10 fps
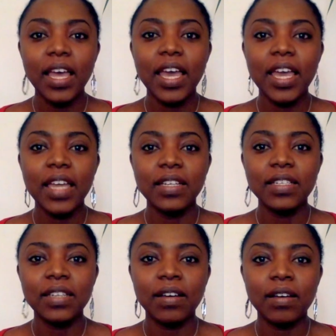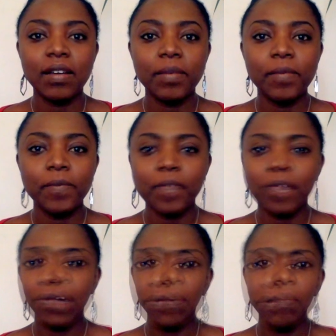And
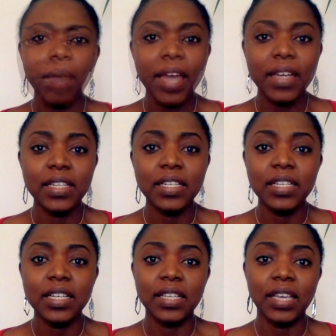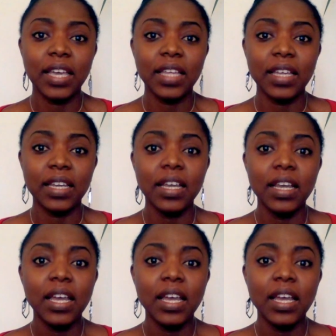my identity as a Kenyan,